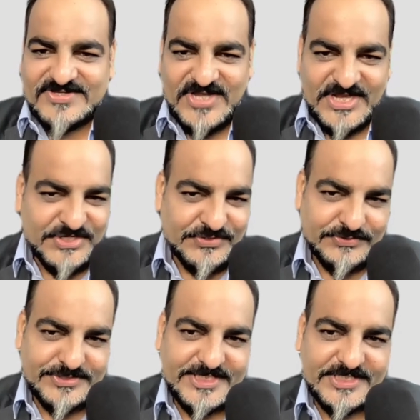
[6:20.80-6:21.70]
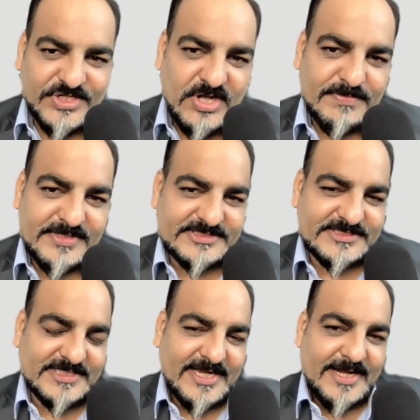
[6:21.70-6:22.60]
Thank you, dear
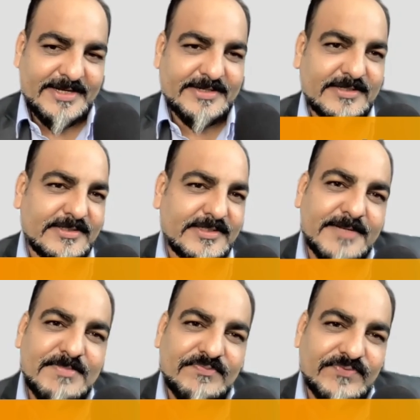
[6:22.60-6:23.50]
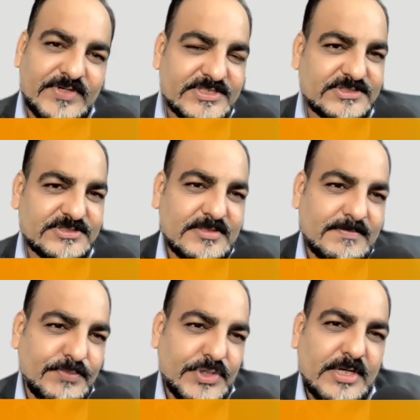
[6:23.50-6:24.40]
Thomas. And let me first
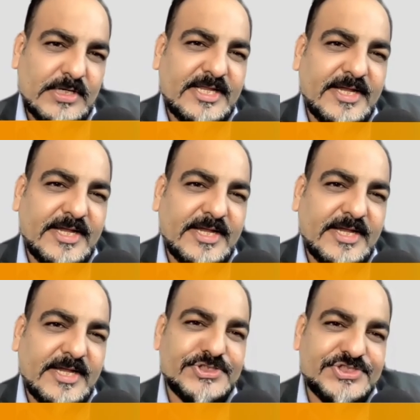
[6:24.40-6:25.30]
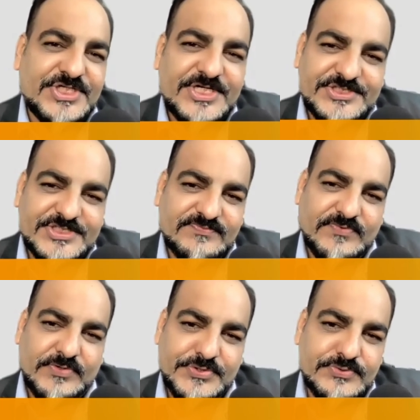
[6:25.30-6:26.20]
put a great appreciation
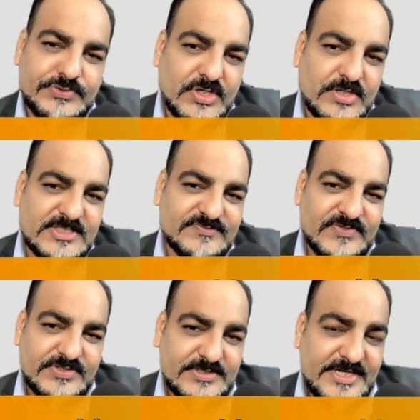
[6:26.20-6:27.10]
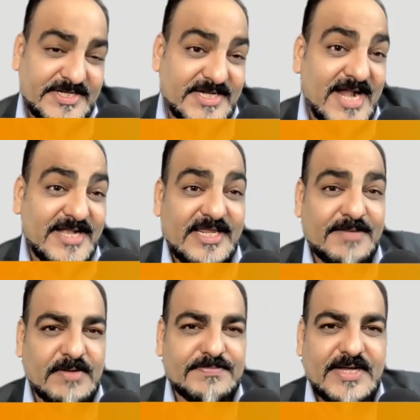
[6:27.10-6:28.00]
for you, Thomas, for the entire
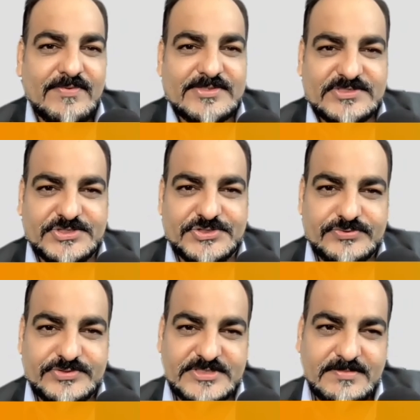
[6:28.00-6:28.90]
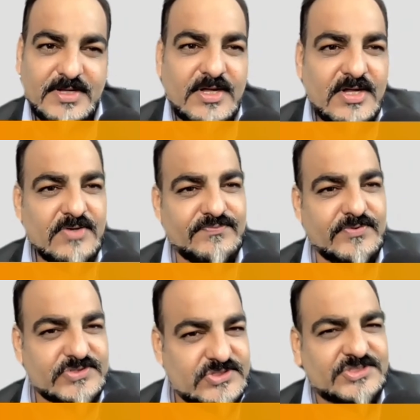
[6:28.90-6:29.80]
team of Diversity Tourism
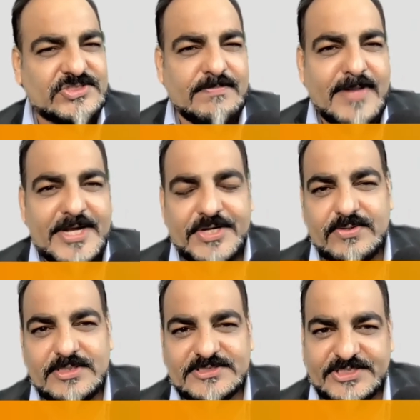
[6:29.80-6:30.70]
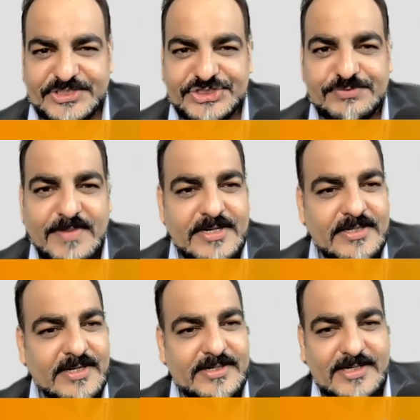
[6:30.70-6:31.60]
for such a meticulous
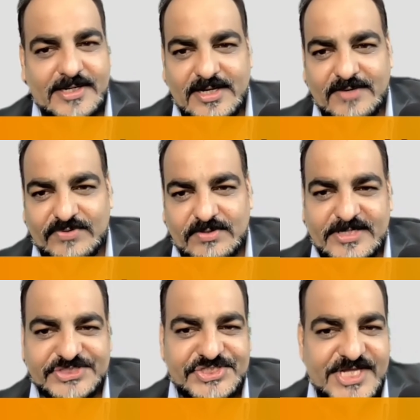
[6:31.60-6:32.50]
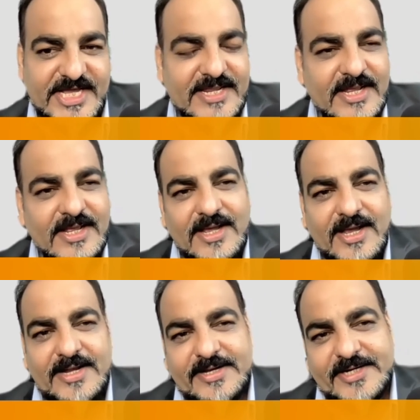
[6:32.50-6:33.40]
arrangement, and Leila from HTI,
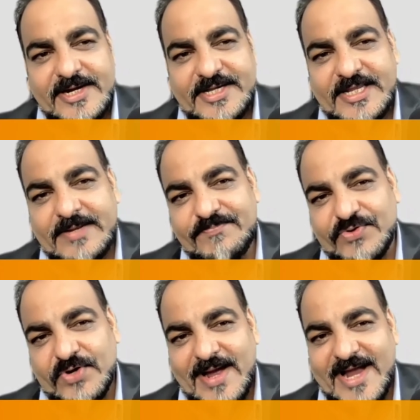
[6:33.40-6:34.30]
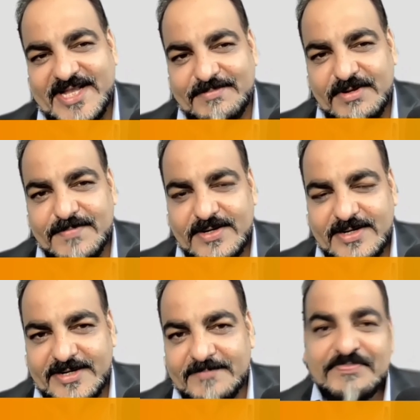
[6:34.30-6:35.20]
and entire team from ITB
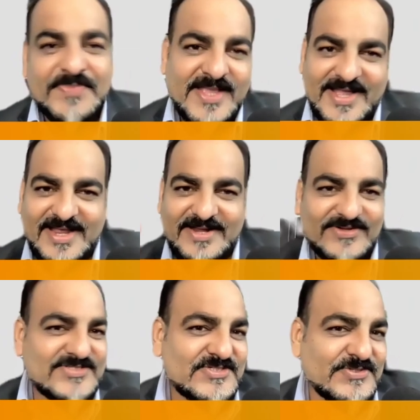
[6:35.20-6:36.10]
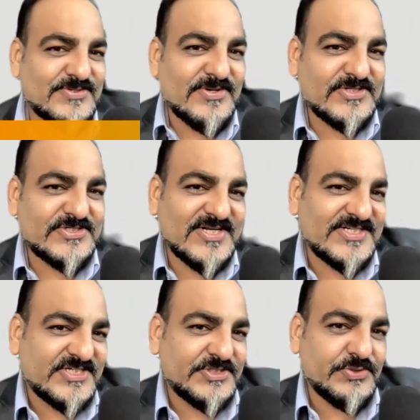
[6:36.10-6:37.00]
Berlin. And also
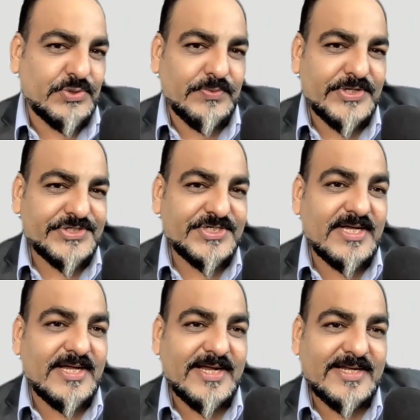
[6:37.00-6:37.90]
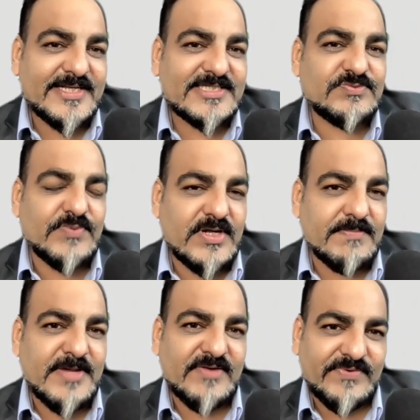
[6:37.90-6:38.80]
congratulations to Croatia, and it is one
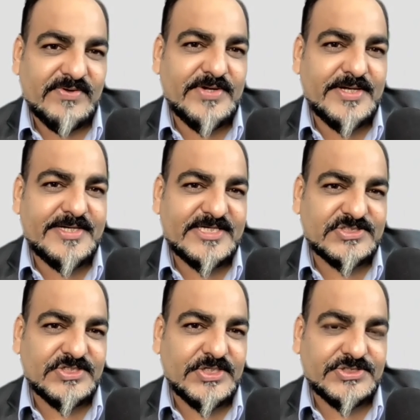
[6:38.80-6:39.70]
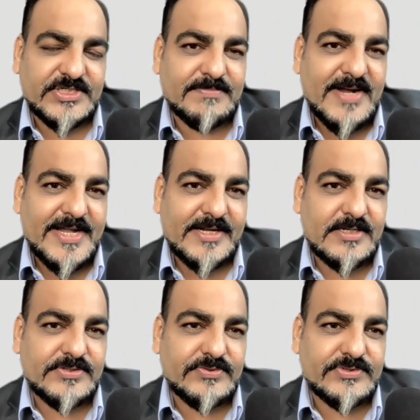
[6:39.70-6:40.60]
of my favorite destinations in
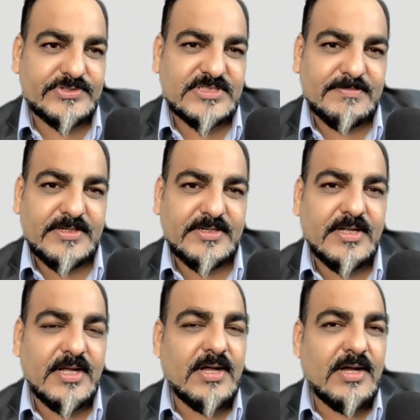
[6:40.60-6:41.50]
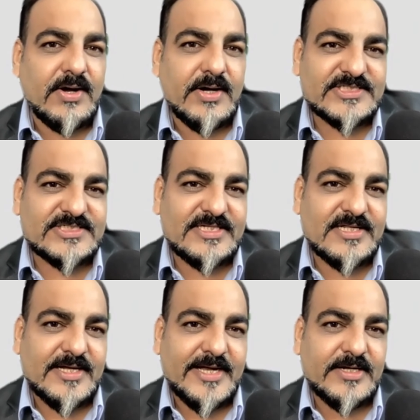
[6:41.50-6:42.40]
medical tourism. And honestly, the
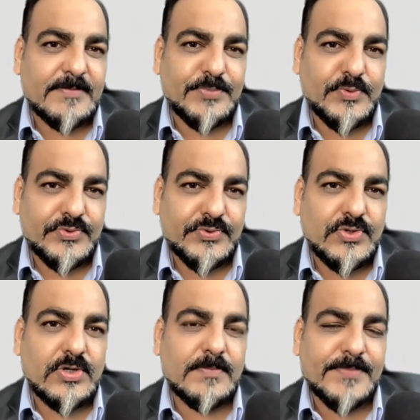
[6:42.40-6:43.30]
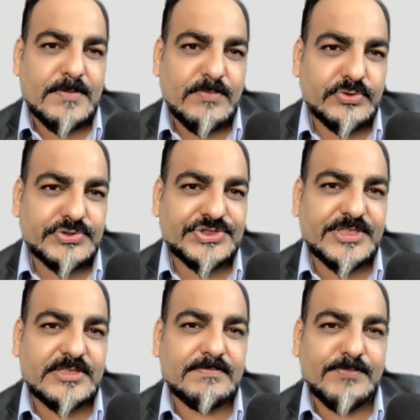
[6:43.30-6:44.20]
kind of protocol,
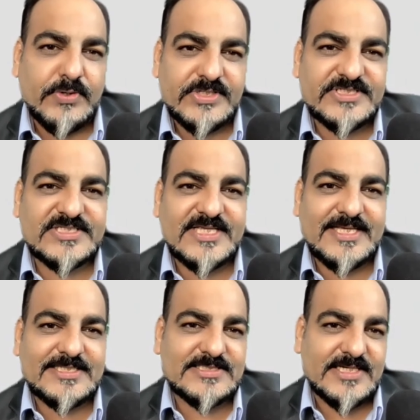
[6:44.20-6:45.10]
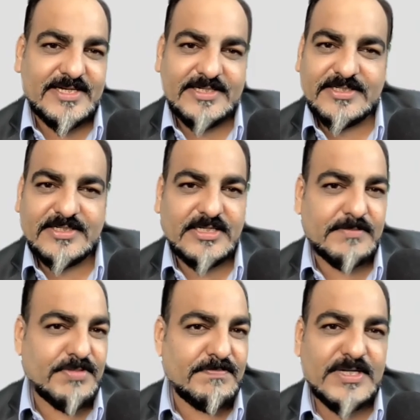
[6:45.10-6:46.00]
promotion, policies, and the
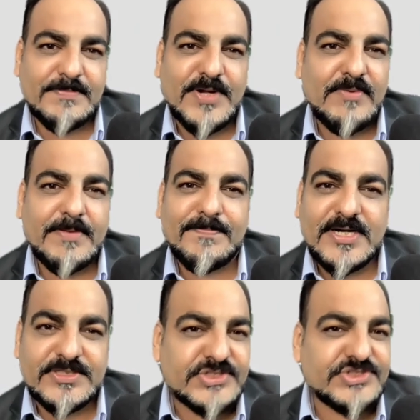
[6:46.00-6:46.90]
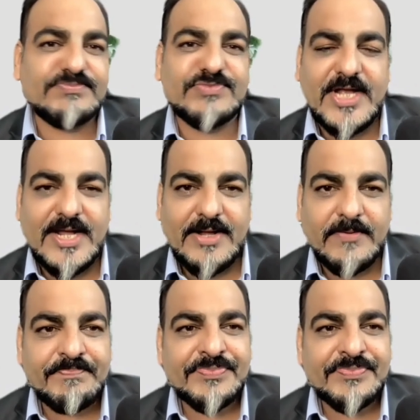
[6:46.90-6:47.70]
public-private partnership they have,